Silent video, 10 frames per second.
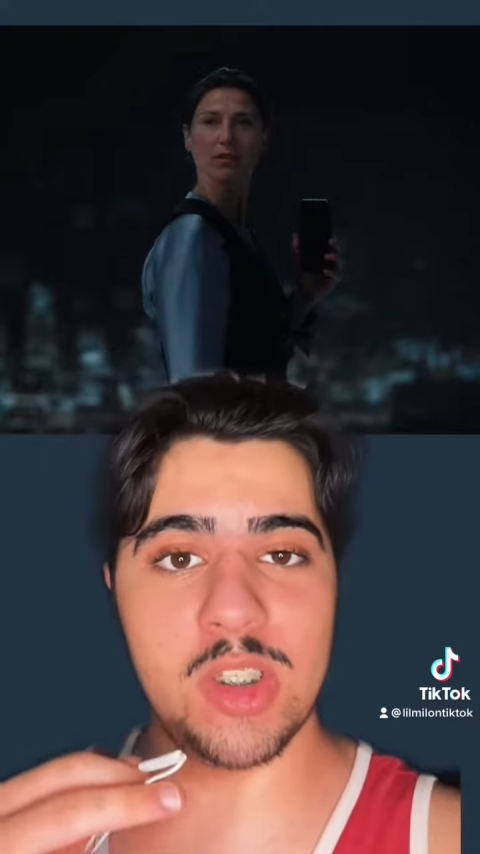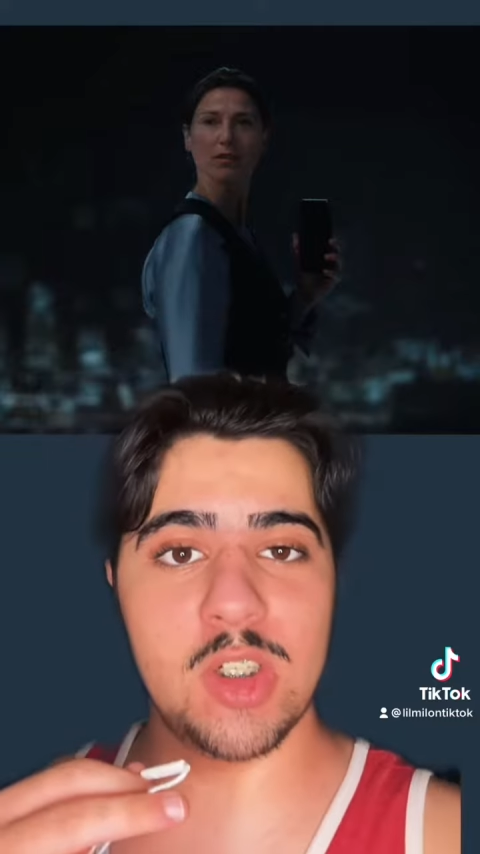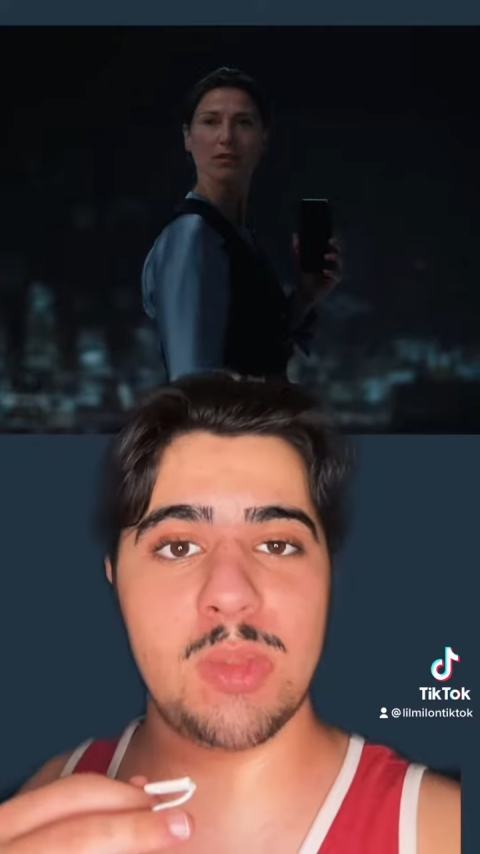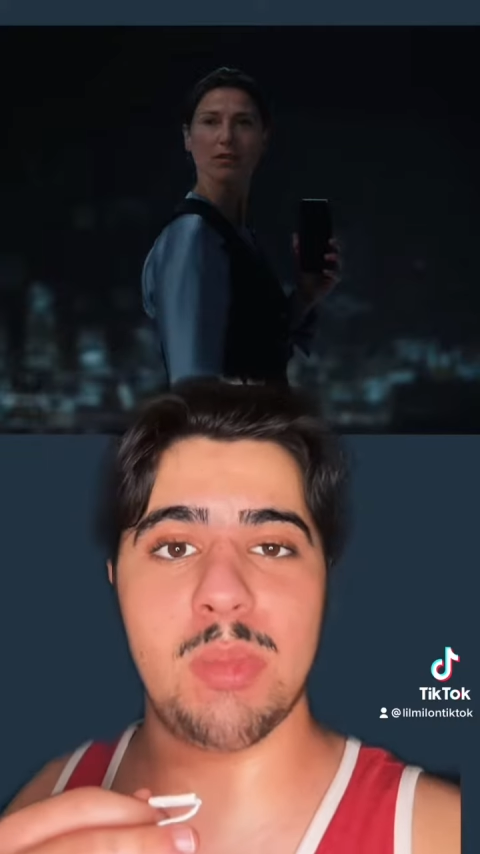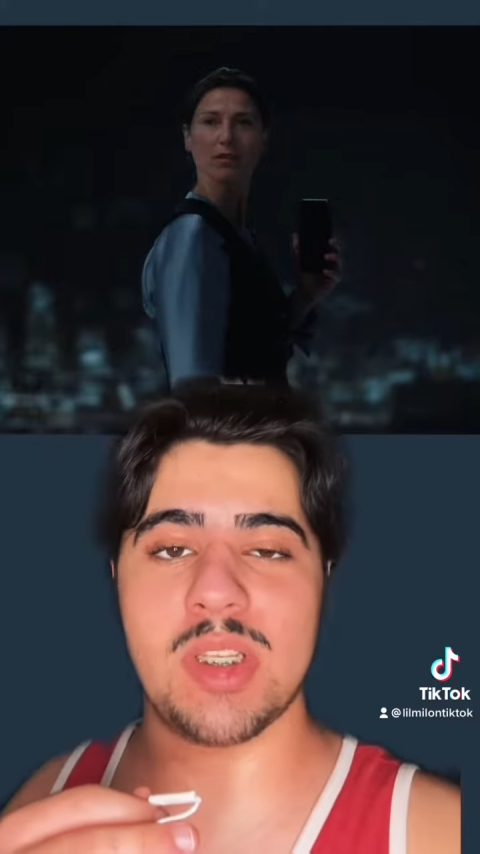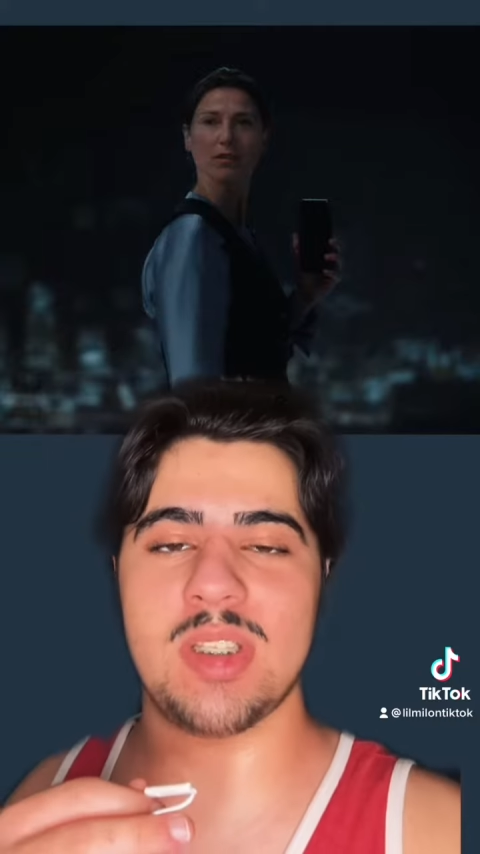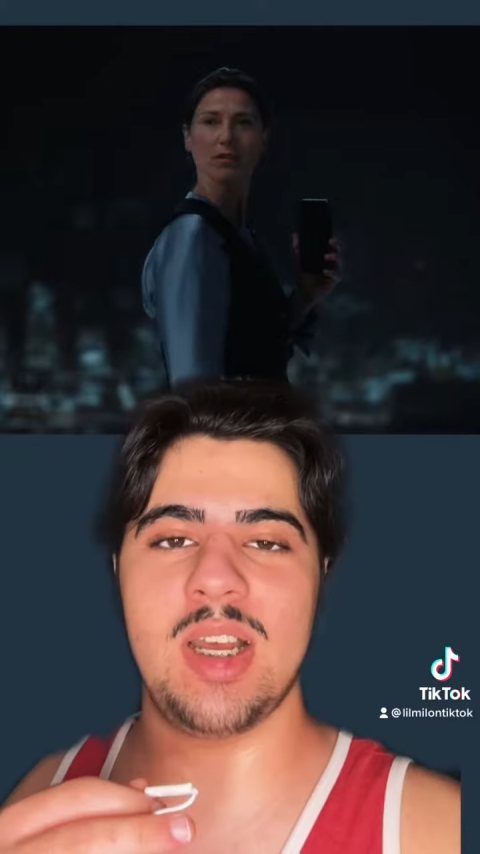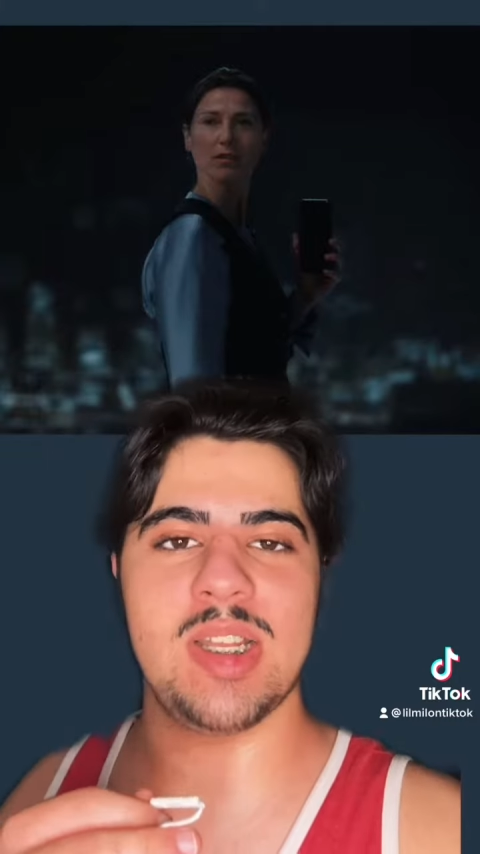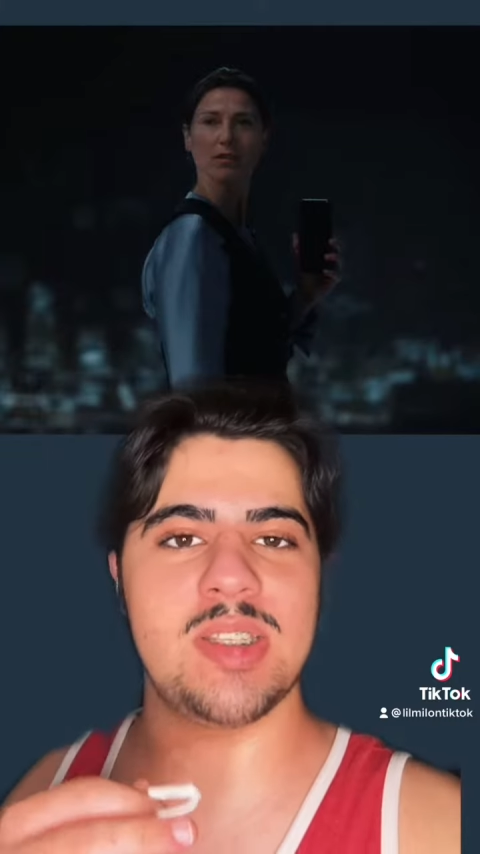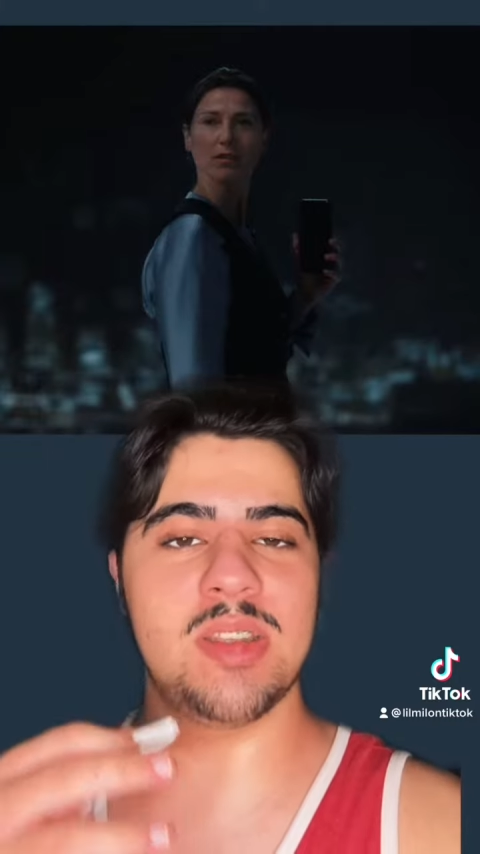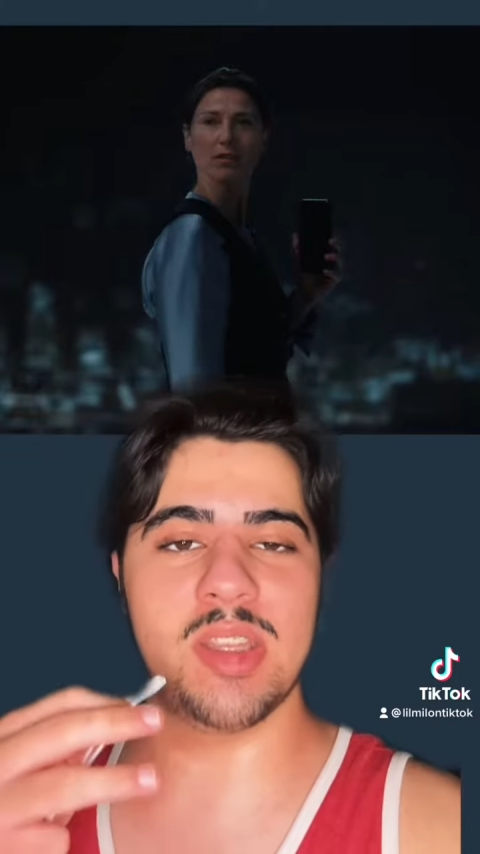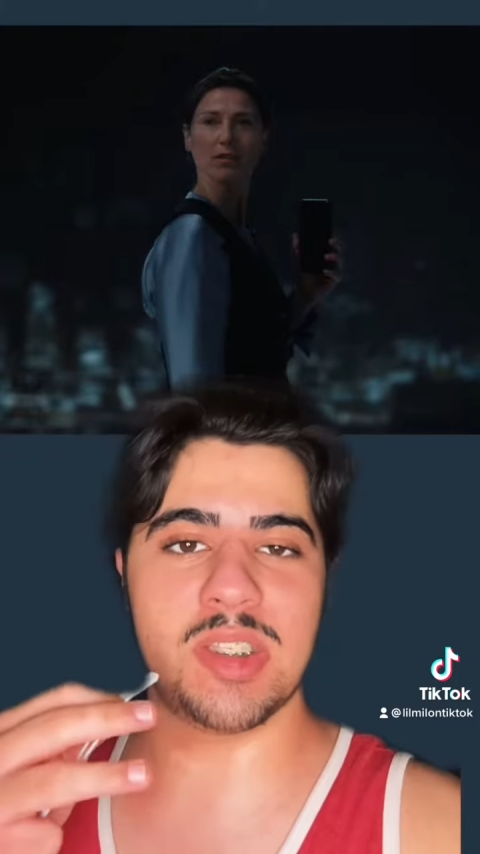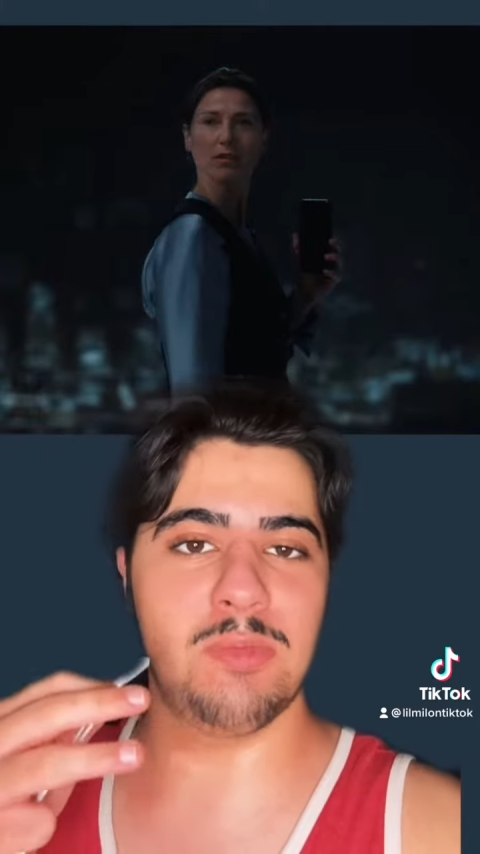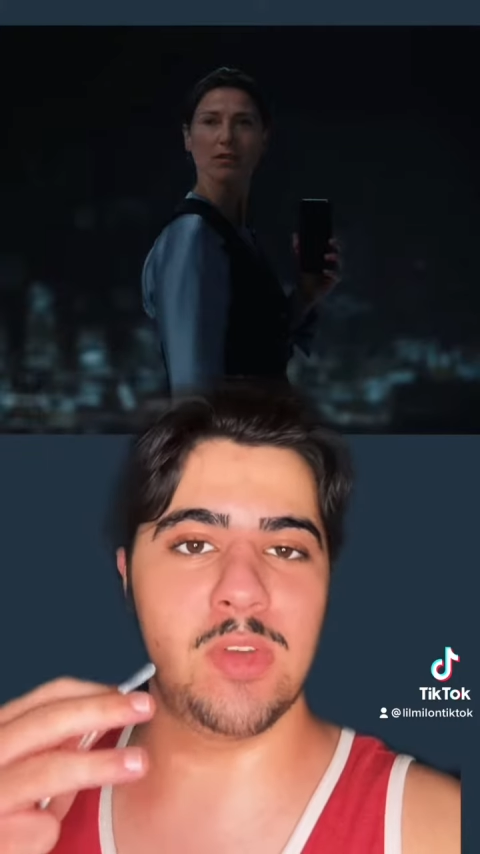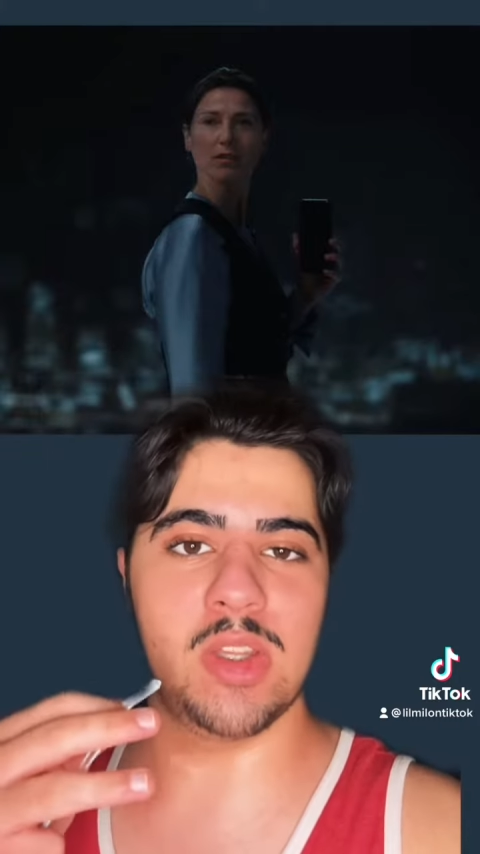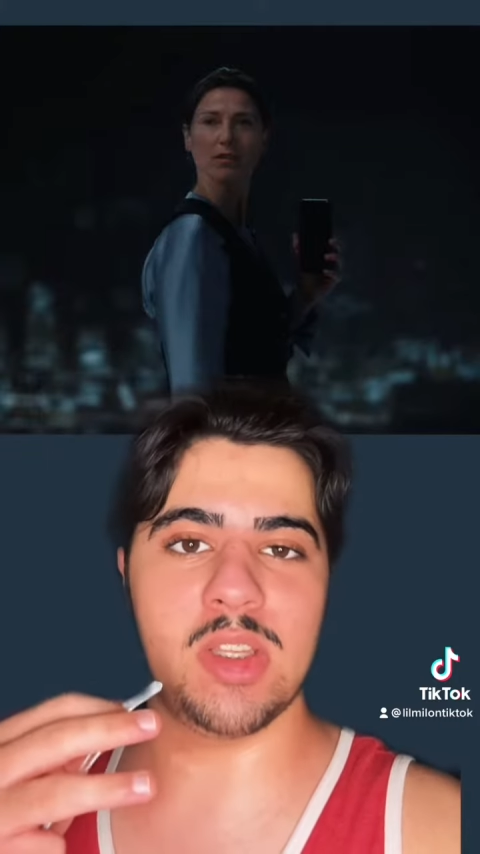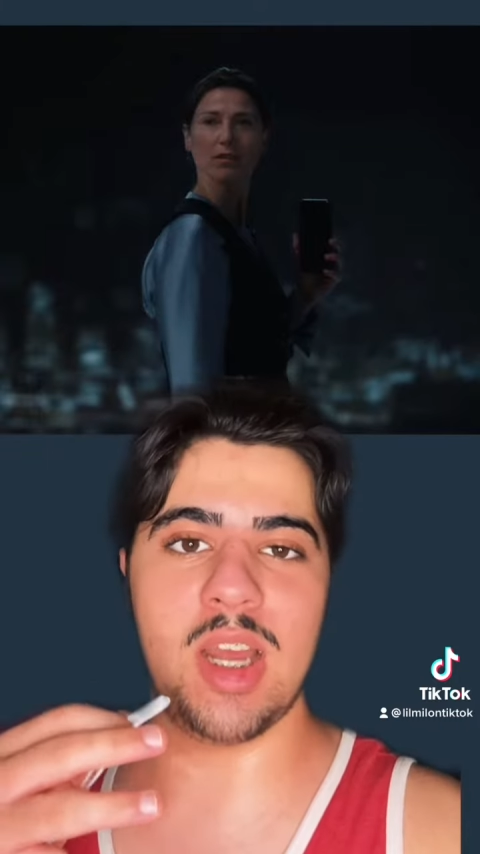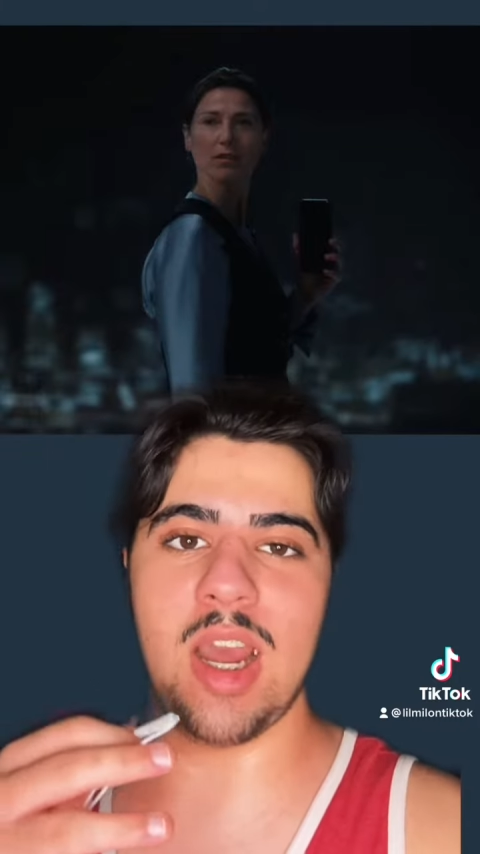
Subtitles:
good besides this villain.